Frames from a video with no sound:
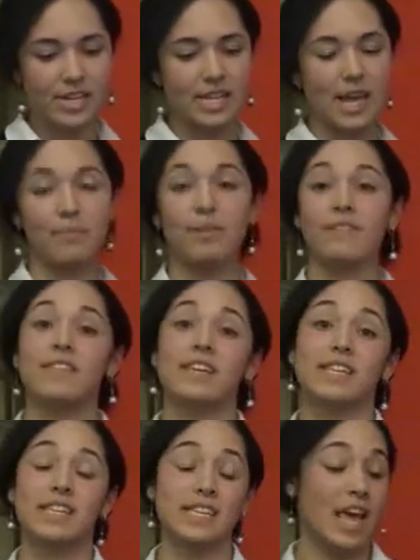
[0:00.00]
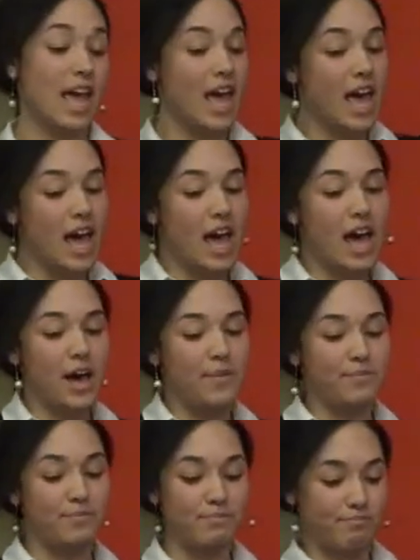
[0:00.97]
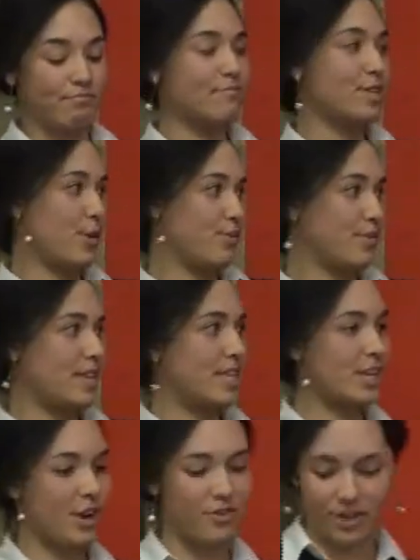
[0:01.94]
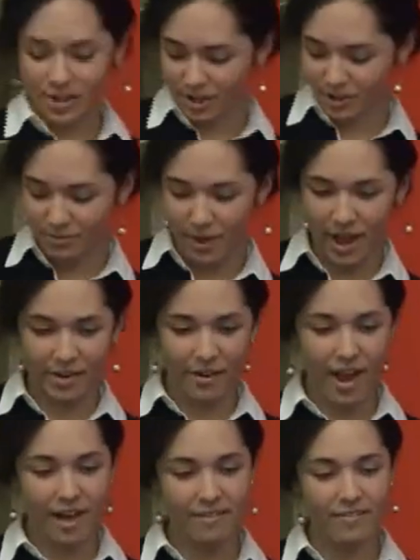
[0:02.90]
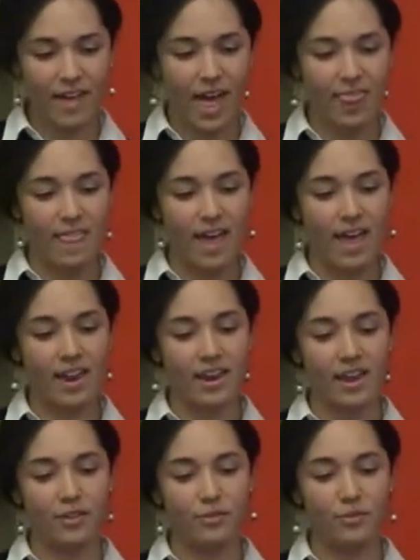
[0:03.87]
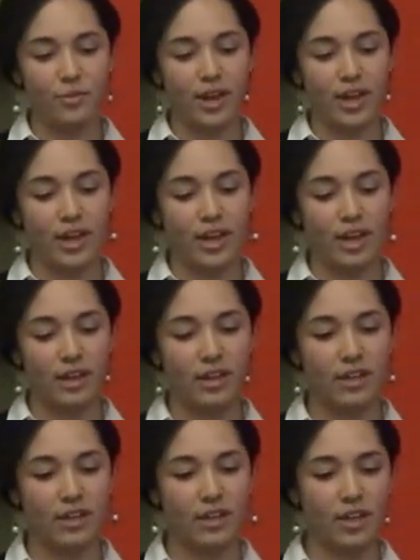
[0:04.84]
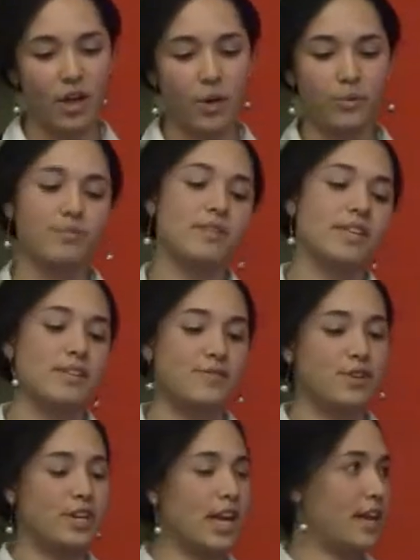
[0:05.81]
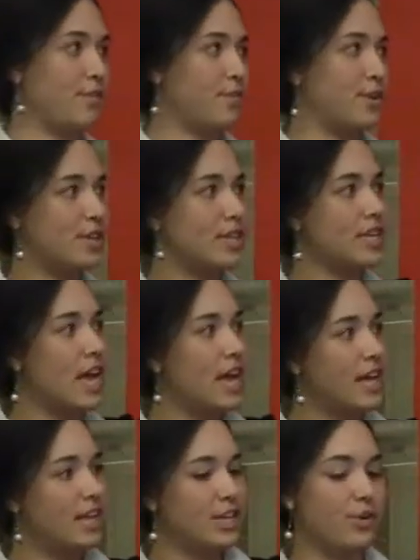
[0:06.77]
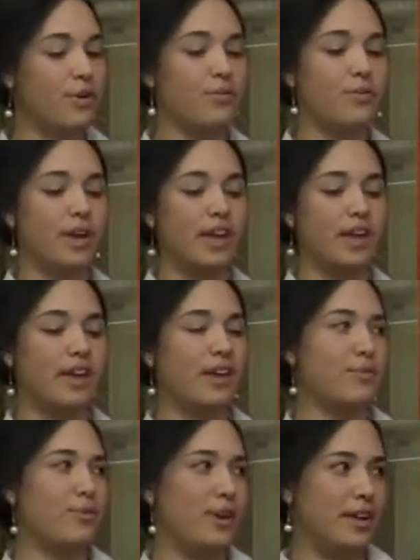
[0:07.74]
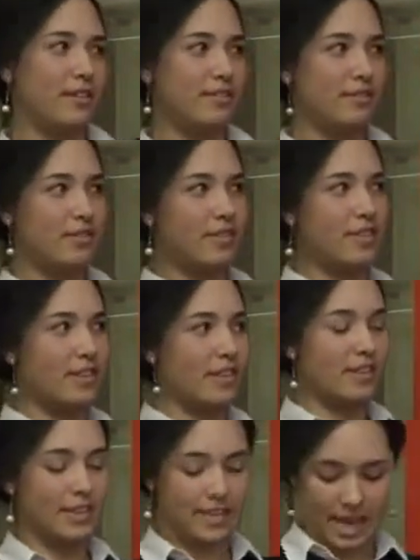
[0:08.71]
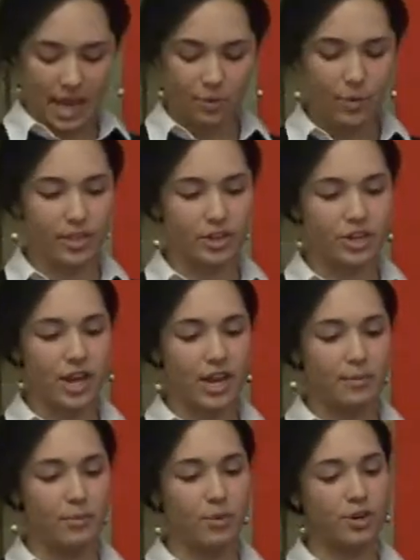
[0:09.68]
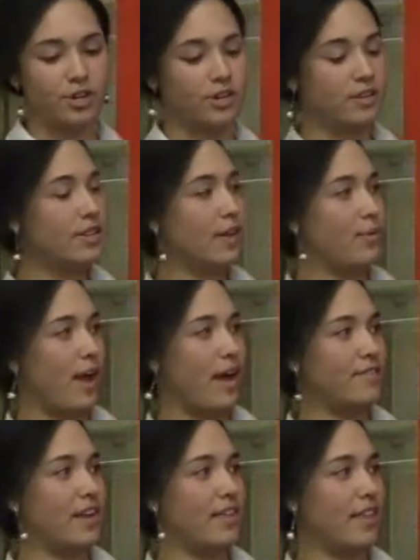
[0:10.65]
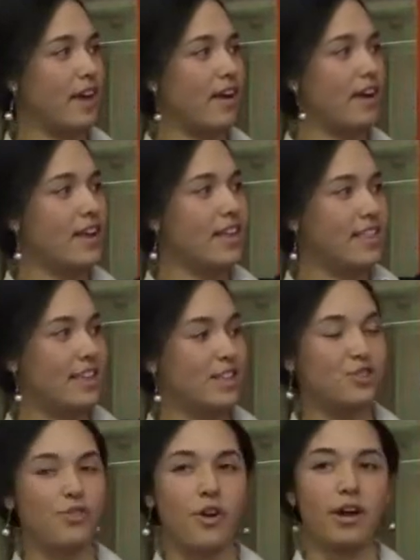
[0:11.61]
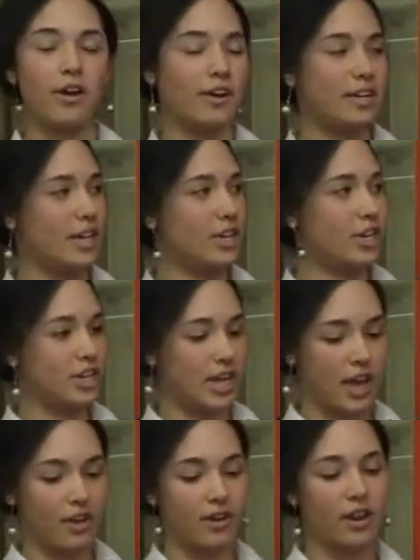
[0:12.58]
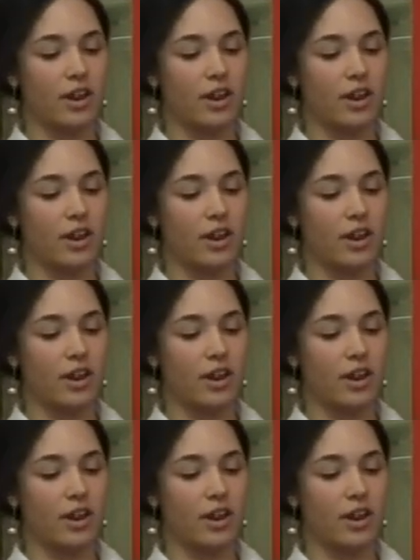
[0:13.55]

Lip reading: an example of this. So this is our original pie graph, and then if we, this is for shading first. So if we take away the shading portion that we have done there, that's drawing our attention down,